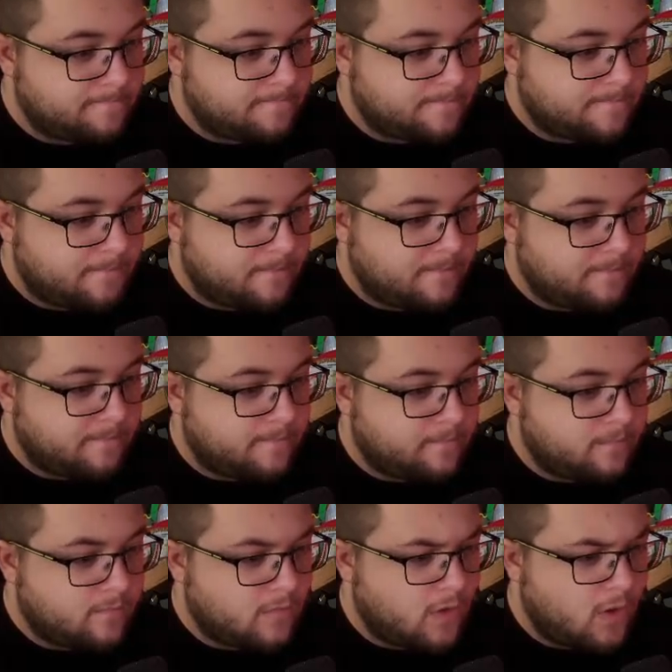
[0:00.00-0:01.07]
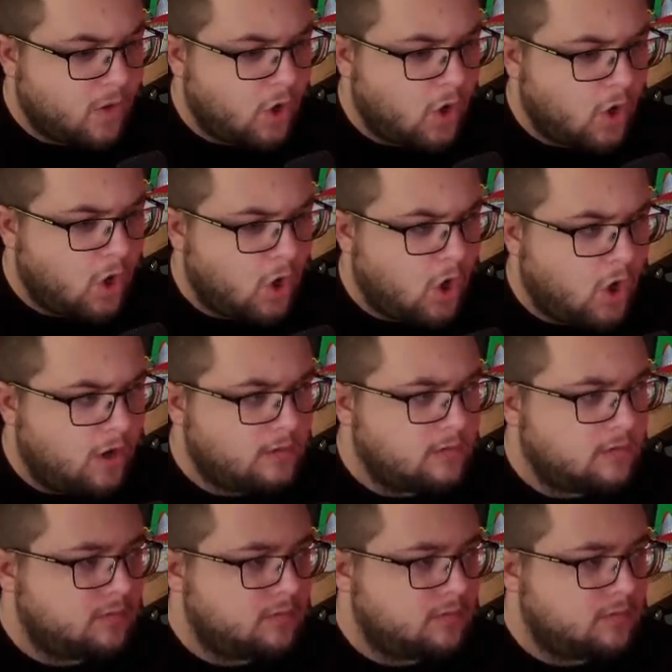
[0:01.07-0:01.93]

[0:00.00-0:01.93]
No one is speaking in this clip.